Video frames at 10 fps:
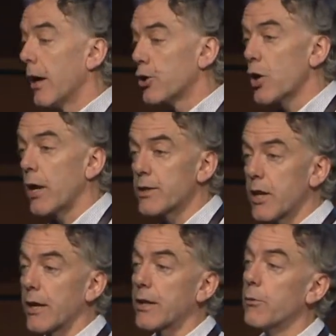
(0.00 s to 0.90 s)

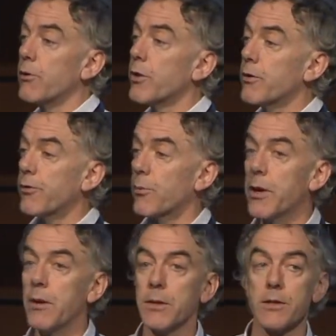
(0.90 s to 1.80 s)
Transact, that we've written for
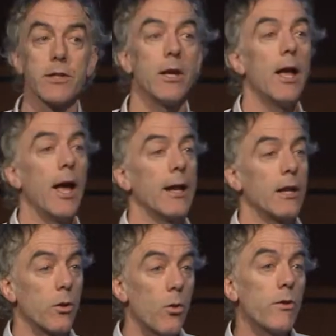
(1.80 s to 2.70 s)
payments,
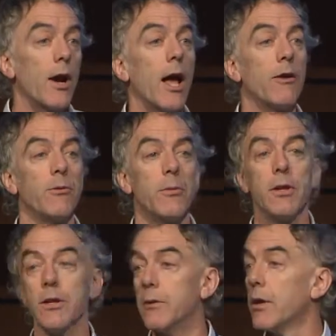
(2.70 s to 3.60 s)
handled over
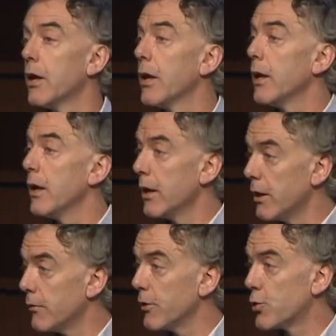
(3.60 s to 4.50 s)
500,000
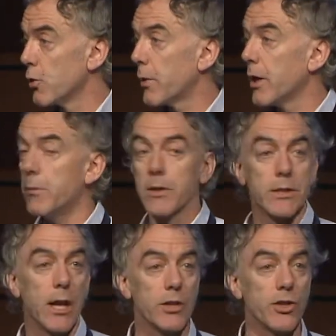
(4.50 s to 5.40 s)
individual payments
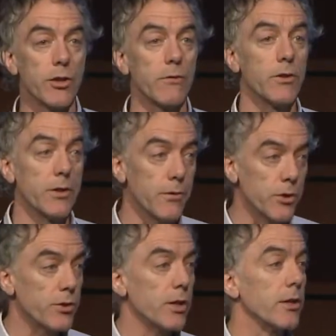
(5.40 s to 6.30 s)
last year for different
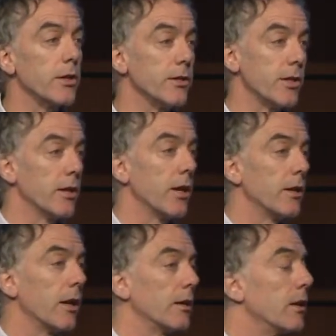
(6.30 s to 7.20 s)
utilities
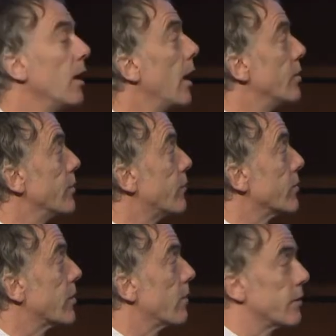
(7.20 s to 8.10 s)
and different
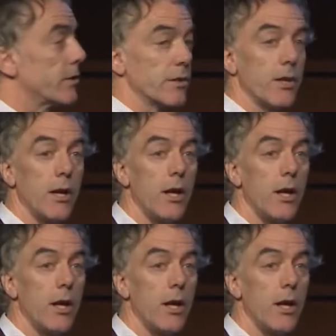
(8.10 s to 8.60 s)
services.